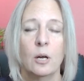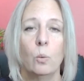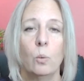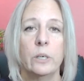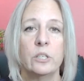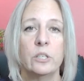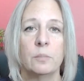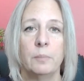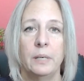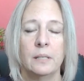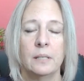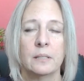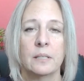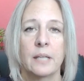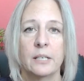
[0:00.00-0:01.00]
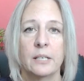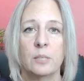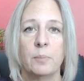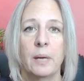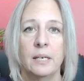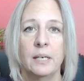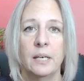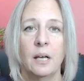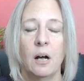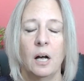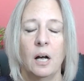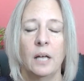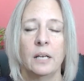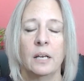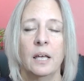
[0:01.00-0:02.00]
which means that depending
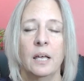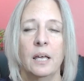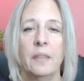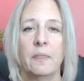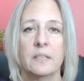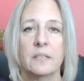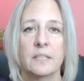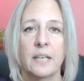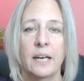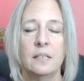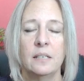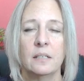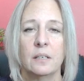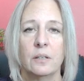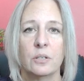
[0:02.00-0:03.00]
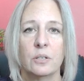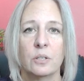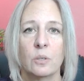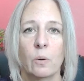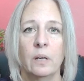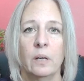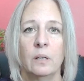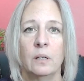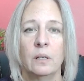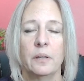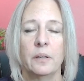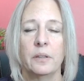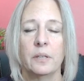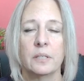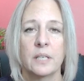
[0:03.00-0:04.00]
on the site, the soil,
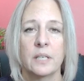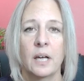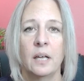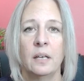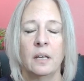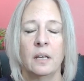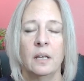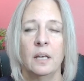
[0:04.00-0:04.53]
the sun,